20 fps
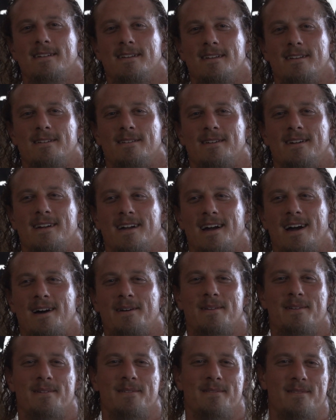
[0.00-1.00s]
you
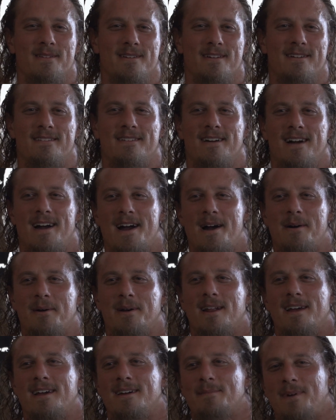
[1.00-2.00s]
know, how
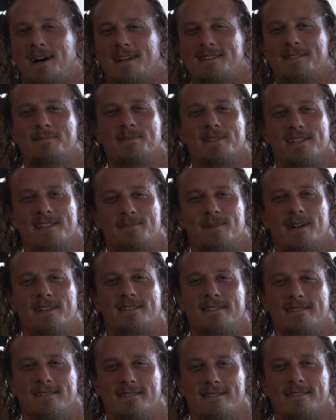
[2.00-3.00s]
could I possibly
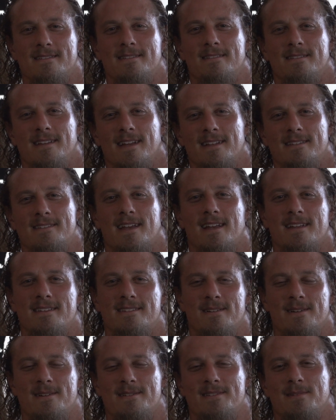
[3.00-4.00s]
expect it to get taken
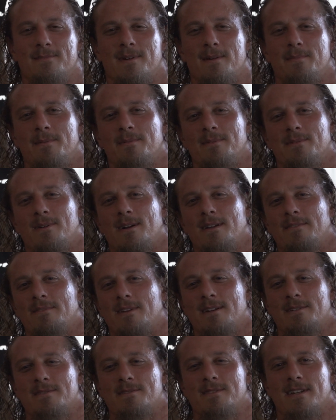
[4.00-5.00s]
seriously by people who aren't
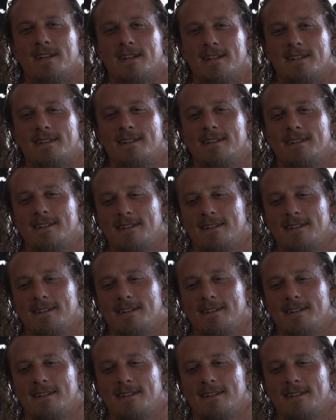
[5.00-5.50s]
even interested in it?